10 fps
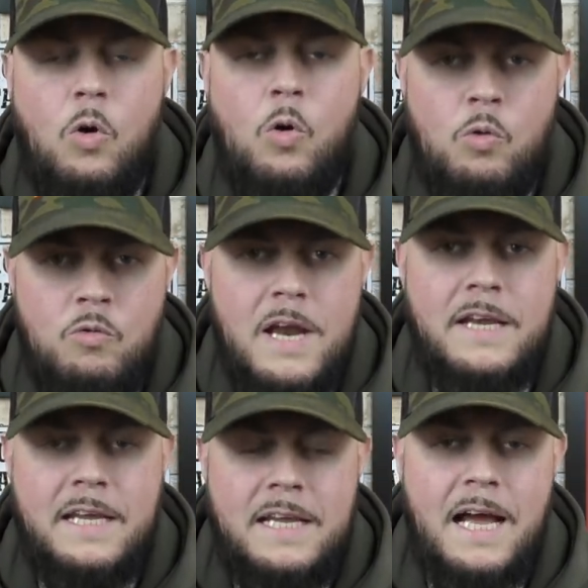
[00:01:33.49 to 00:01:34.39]

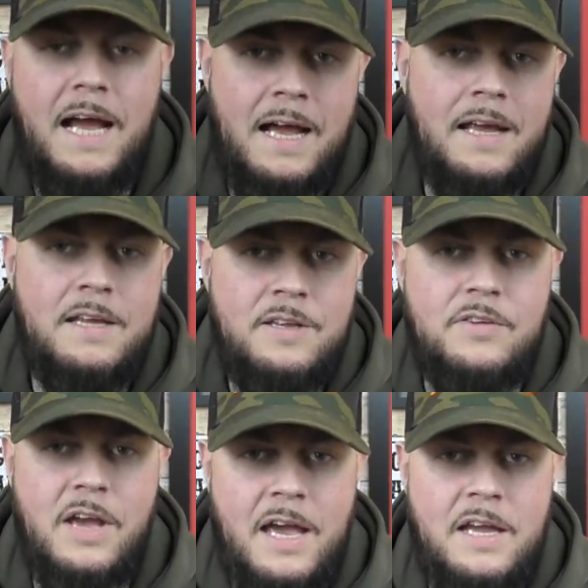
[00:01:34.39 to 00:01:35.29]
already at
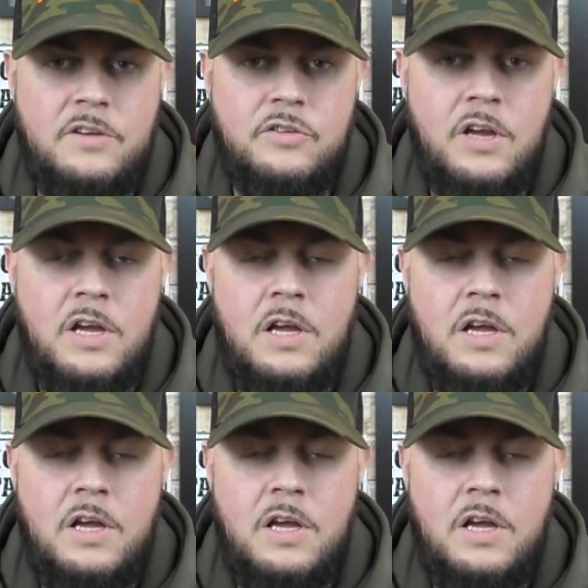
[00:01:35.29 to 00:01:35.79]
his age.